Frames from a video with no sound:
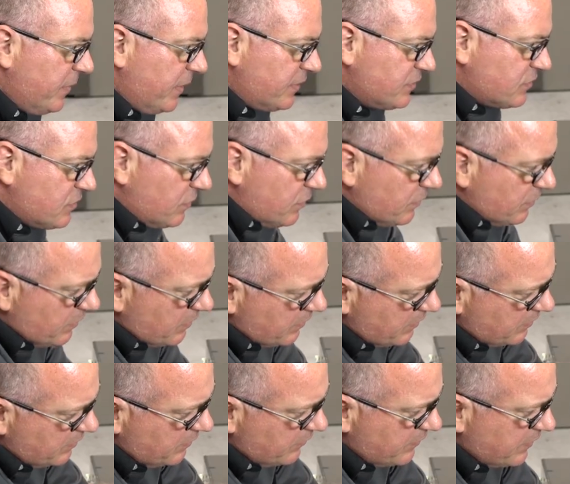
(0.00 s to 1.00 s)
make sure
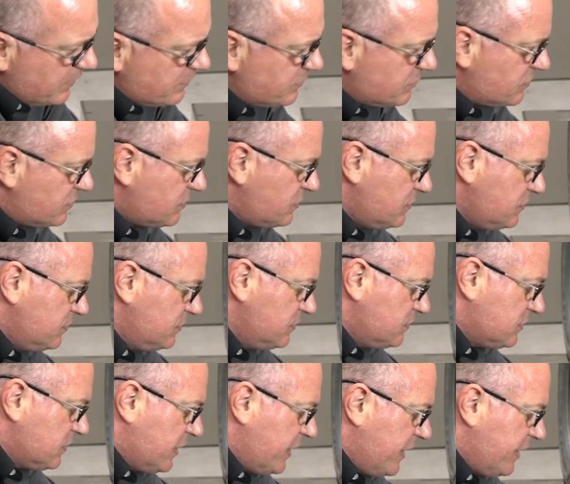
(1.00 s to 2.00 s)
you've got your
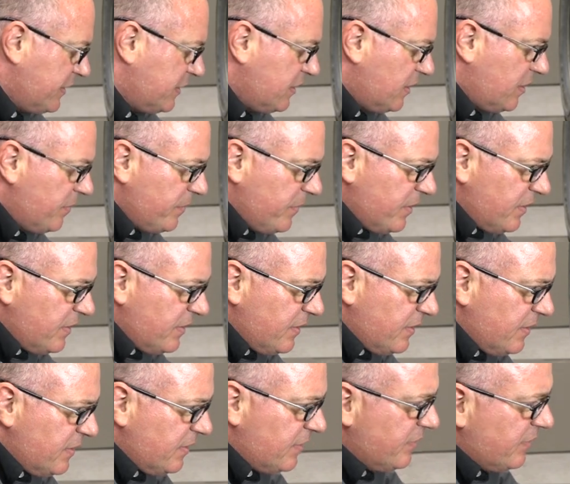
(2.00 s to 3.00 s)
shoes lined up
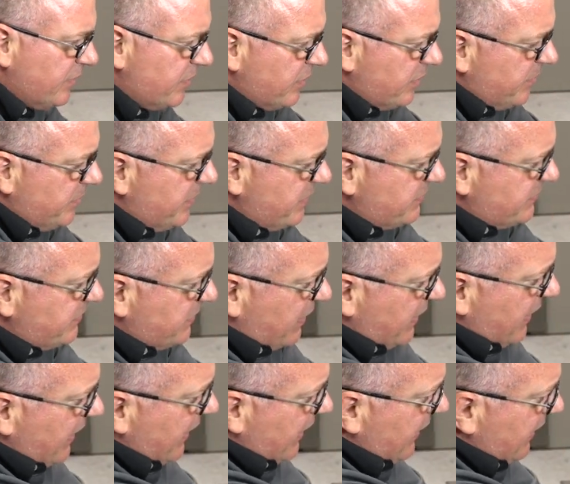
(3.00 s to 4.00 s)
the best you
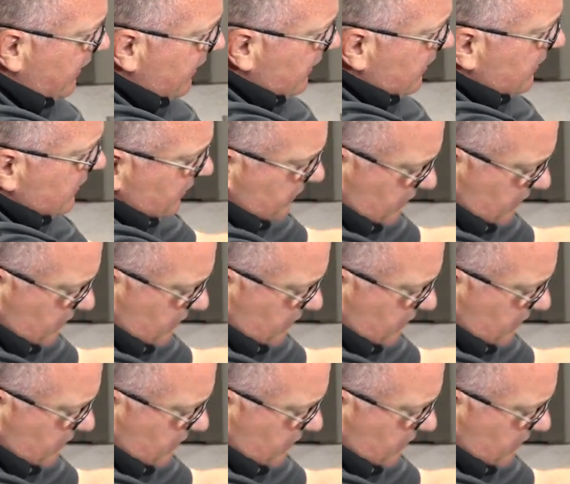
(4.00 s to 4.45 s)
can.